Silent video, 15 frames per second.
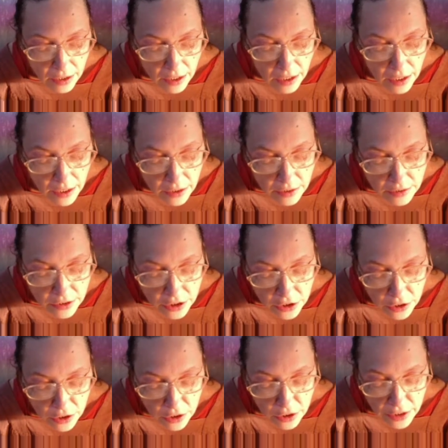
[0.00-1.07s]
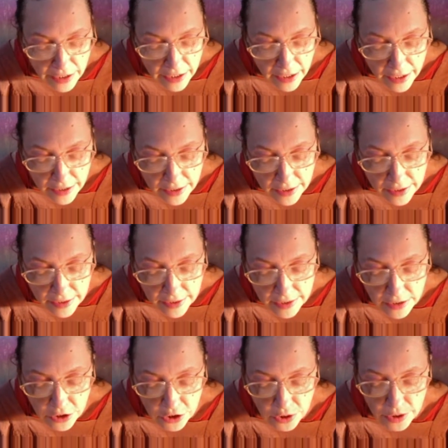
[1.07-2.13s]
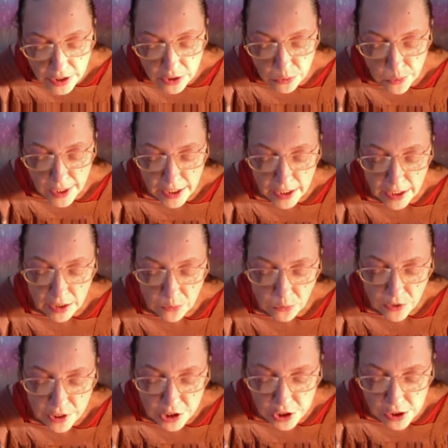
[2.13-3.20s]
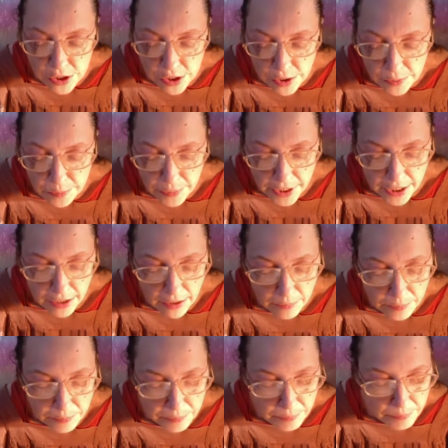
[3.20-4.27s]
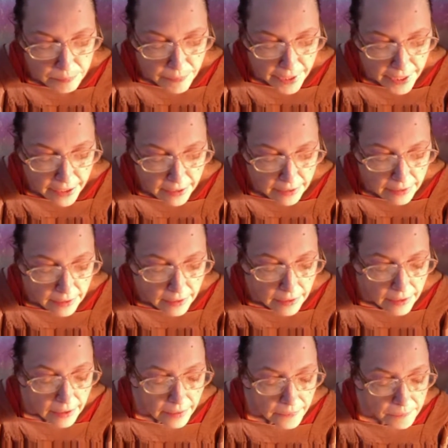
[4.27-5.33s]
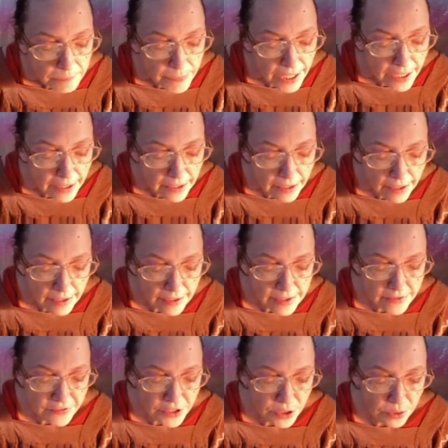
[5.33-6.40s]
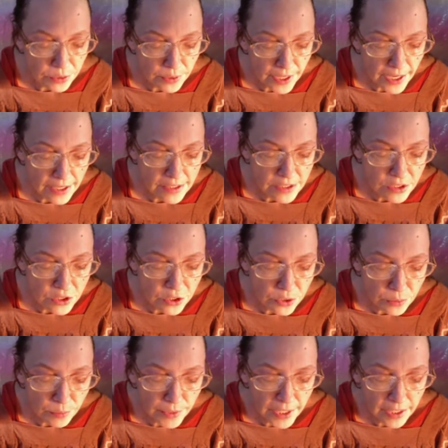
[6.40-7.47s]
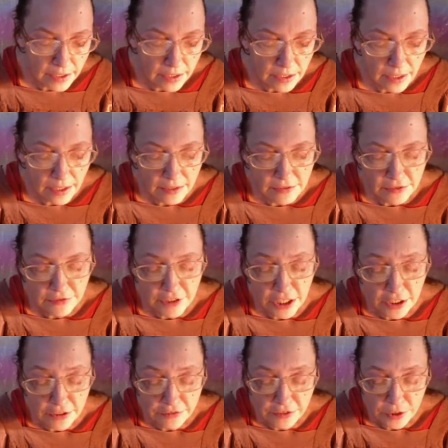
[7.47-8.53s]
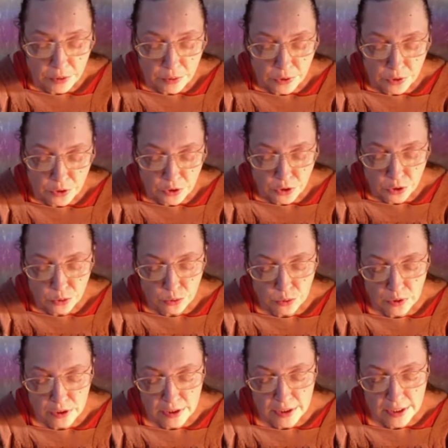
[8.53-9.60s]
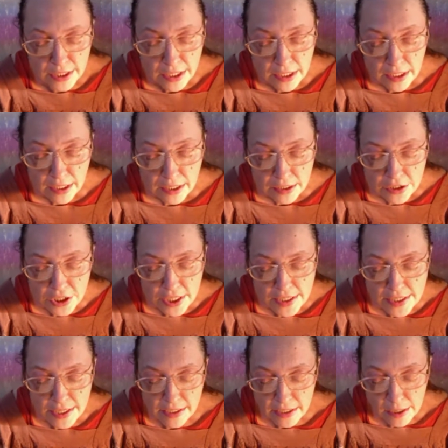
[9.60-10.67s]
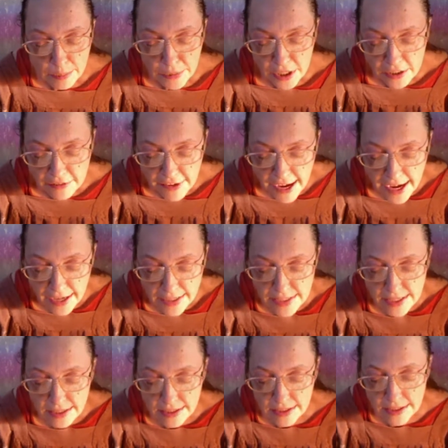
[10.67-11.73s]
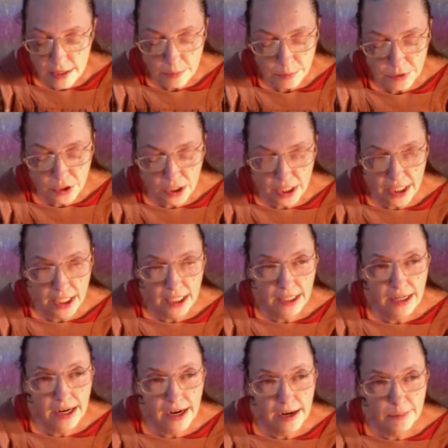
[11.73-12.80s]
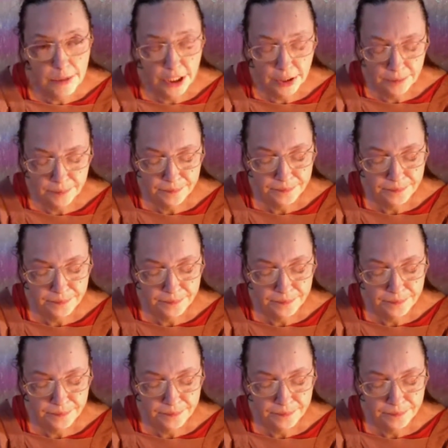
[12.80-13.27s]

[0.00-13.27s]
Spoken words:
to early 19th century dwelling, which could be made by as few as 2 men and very few tools, just a couple of axes, a pulley, and a hammer.